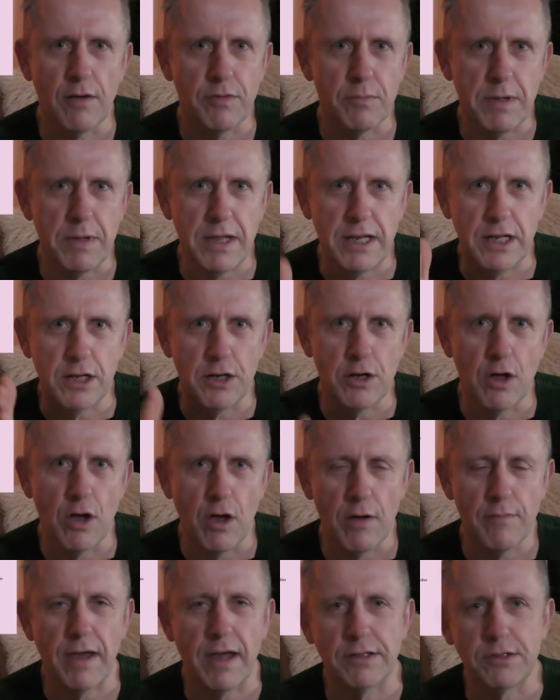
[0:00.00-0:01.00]
The median
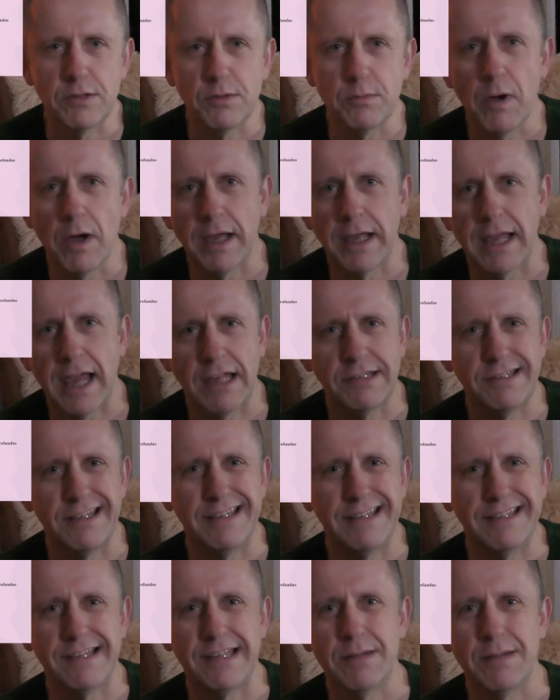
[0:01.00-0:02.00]
nerve, as you might guess,
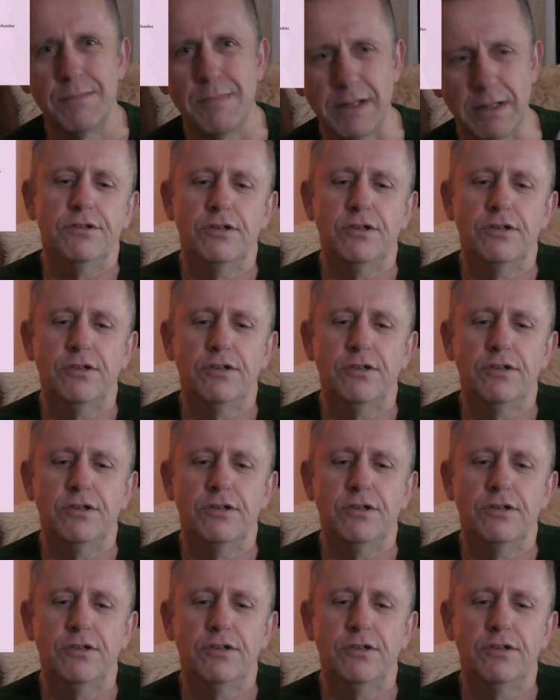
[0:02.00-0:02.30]
is in the middle.